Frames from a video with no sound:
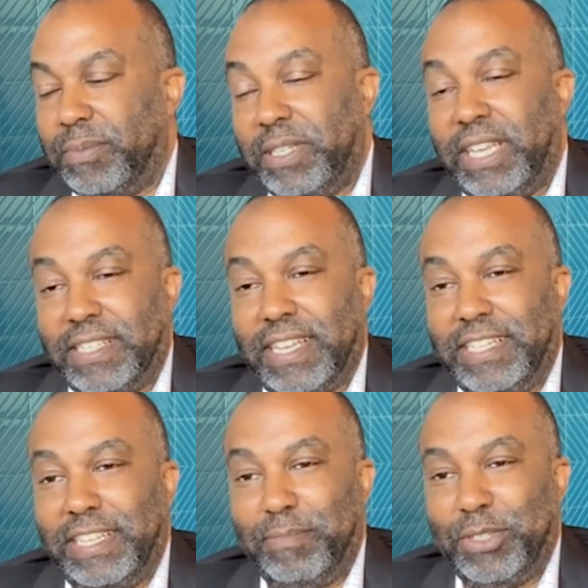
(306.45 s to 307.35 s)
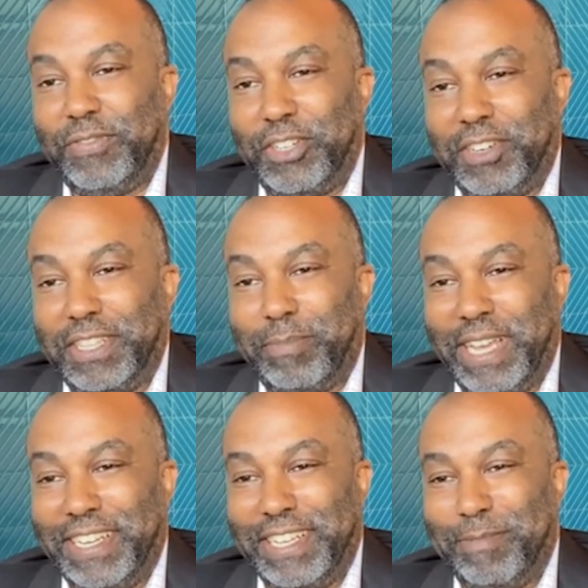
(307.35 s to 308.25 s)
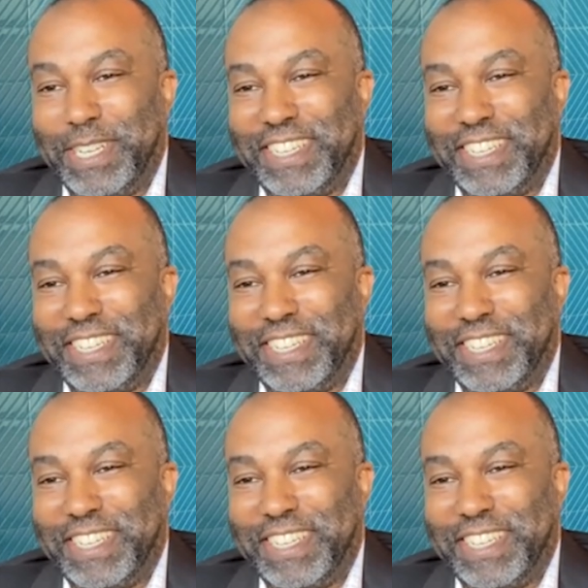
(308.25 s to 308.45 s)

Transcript: But yes, I did move during the pandemic.